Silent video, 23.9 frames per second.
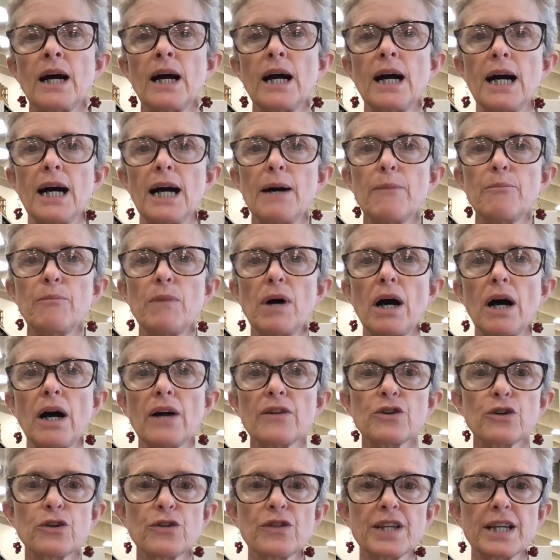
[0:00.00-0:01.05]

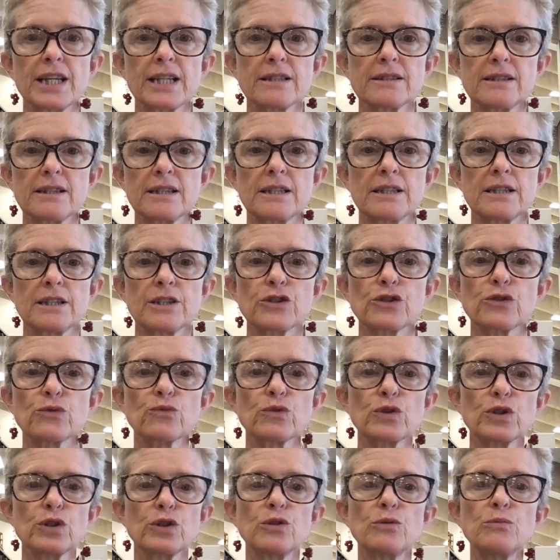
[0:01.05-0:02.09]
Other things in this
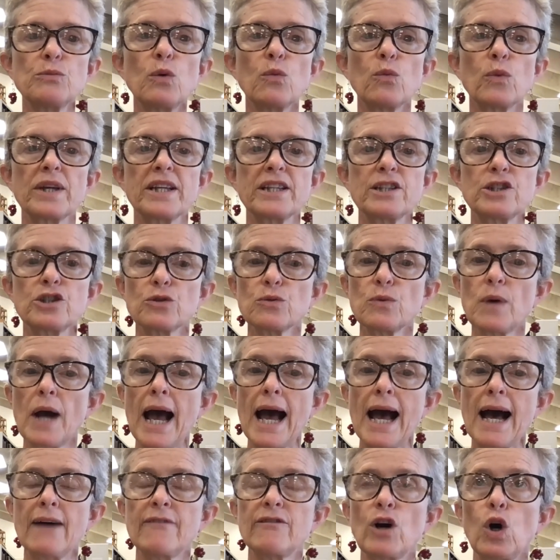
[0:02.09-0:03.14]
room, we do
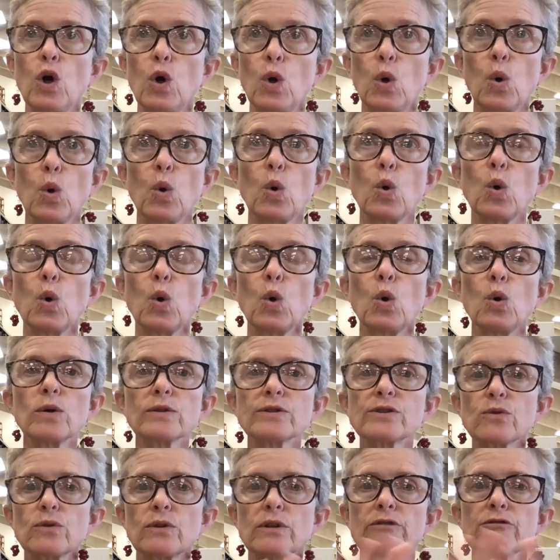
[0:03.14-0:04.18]
have a whole
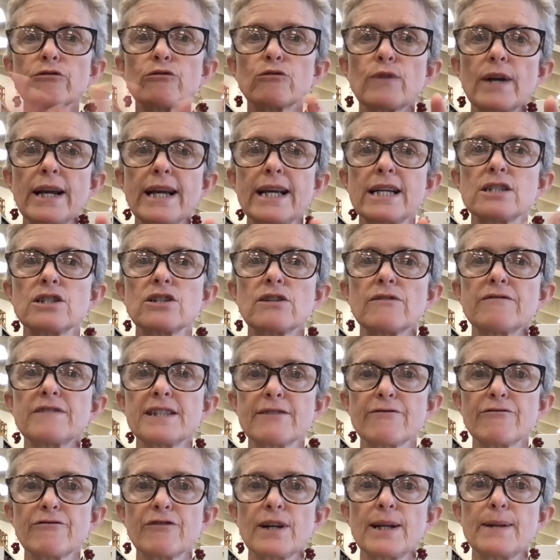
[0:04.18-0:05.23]
sort of range of
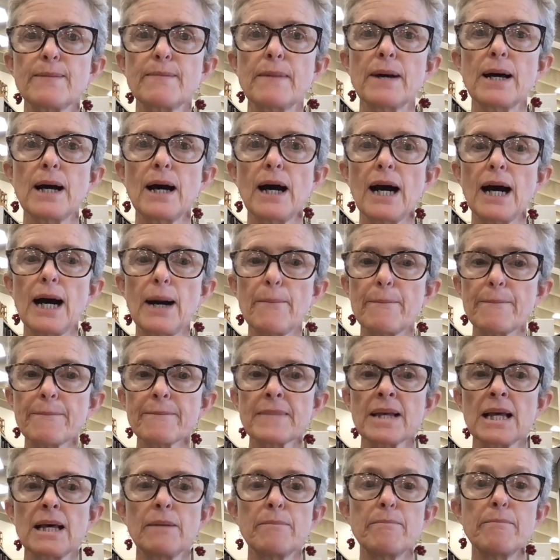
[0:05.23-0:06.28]
different
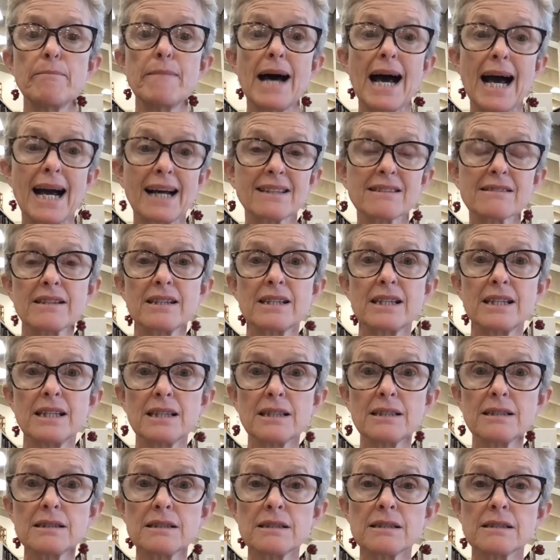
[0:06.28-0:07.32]

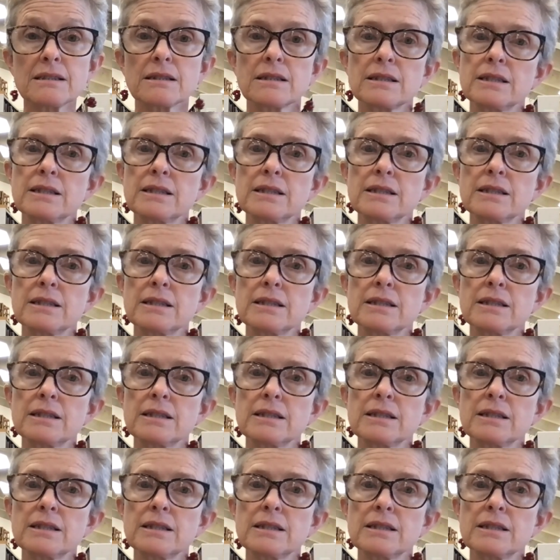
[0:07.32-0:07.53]
magazines.